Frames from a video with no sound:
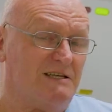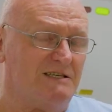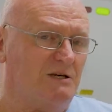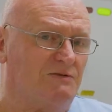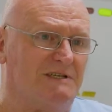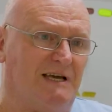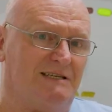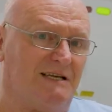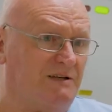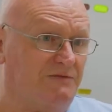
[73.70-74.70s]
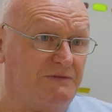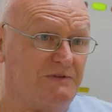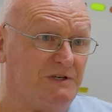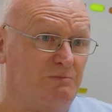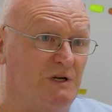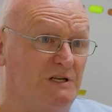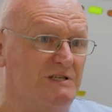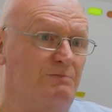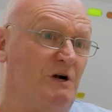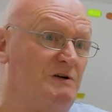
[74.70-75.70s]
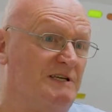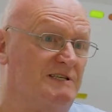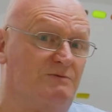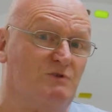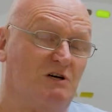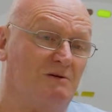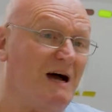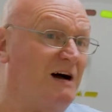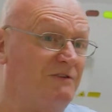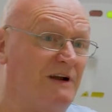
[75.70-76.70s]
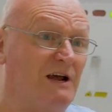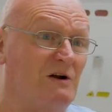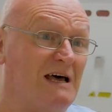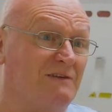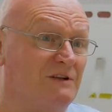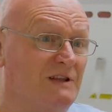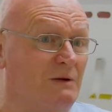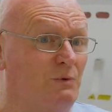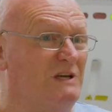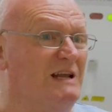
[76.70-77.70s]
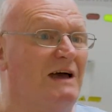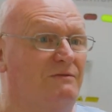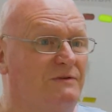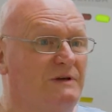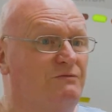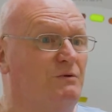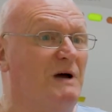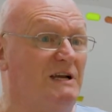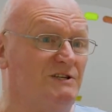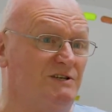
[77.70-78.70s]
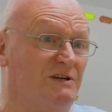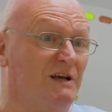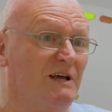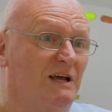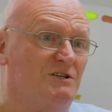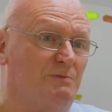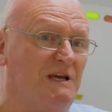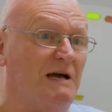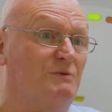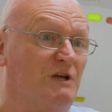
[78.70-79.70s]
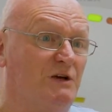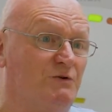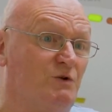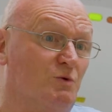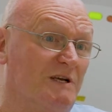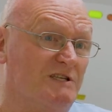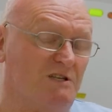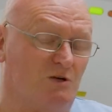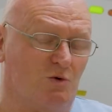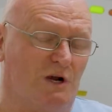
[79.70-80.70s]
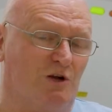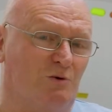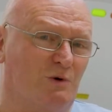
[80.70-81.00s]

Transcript: itself takes under 15 minutes, processing time half an hour after that we could have information to be able to go through the rest of the coronial